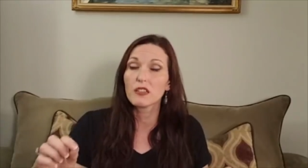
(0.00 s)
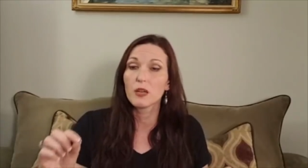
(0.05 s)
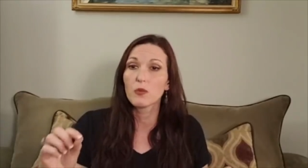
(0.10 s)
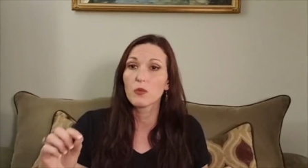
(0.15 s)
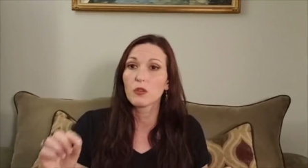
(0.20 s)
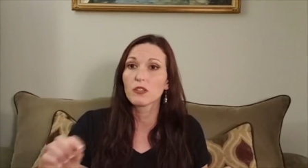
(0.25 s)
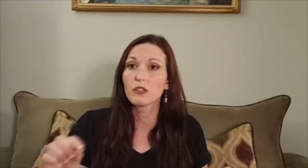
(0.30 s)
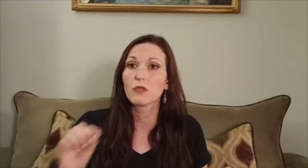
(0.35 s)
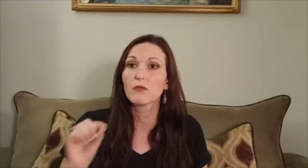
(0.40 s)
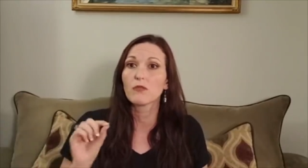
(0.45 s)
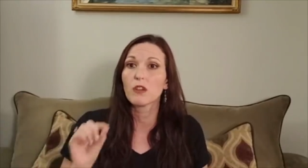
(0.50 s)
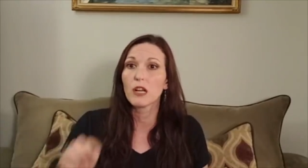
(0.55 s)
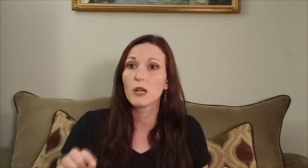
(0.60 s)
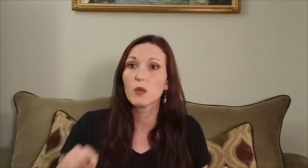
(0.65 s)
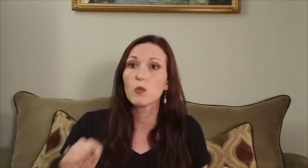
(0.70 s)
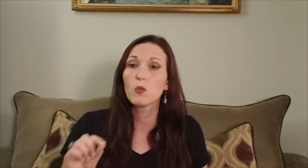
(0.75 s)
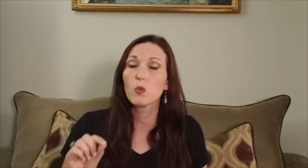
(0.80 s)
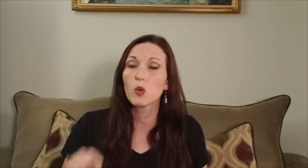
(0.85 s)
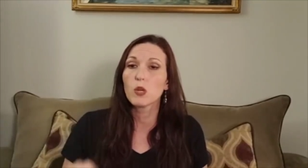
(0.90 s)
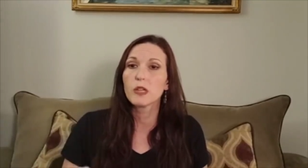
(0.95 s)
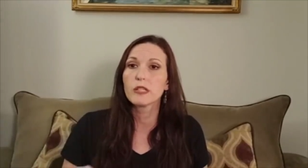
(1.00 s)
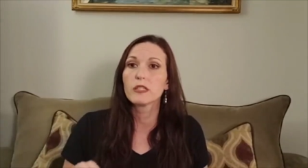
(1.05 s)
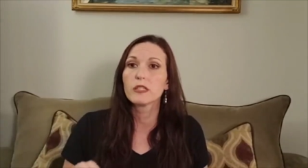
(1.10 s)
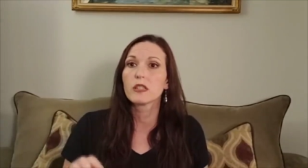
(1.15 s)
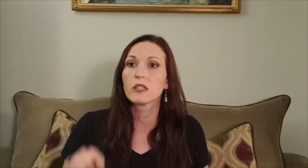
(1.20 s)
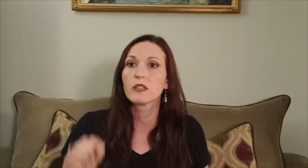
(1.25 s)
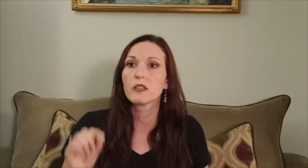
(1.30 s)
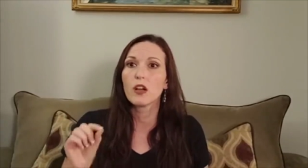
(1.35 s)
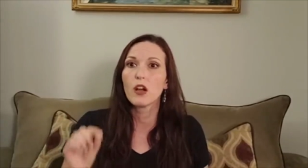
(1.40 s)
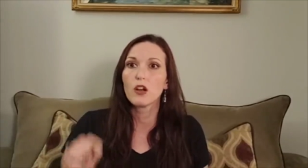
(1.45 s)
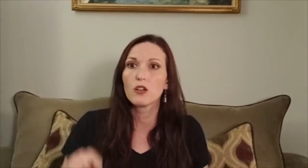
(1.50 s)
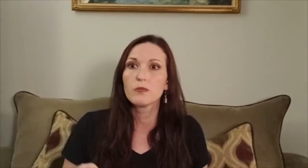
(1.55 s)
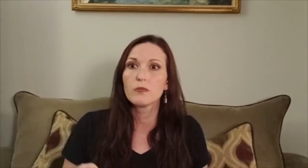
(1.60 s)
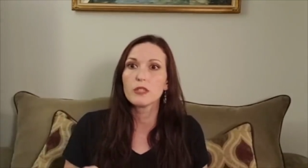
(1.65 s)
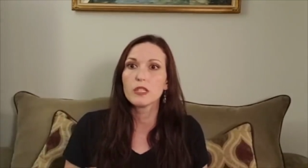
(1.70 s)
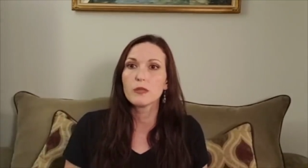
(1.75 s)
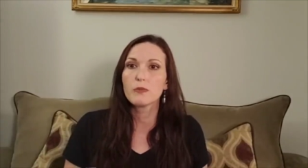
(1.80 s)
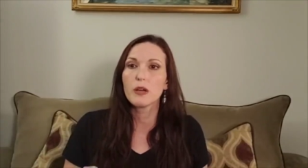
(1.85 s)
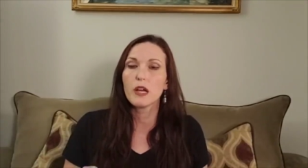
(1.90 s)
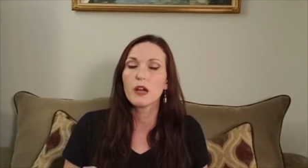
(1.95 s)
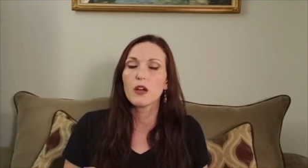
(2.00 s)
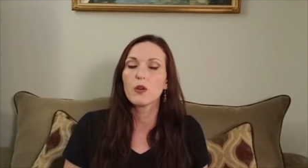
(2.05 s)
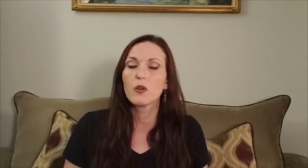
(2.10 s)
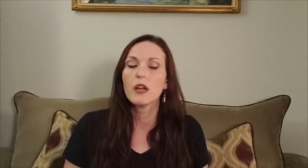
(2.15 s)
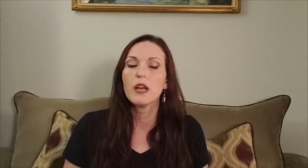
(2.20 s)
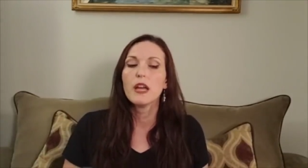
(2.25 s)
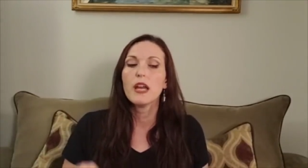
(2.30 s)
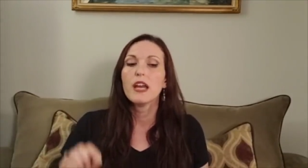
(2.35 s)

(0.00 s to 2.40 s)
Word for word: They weren't the right ones at the Home Depot.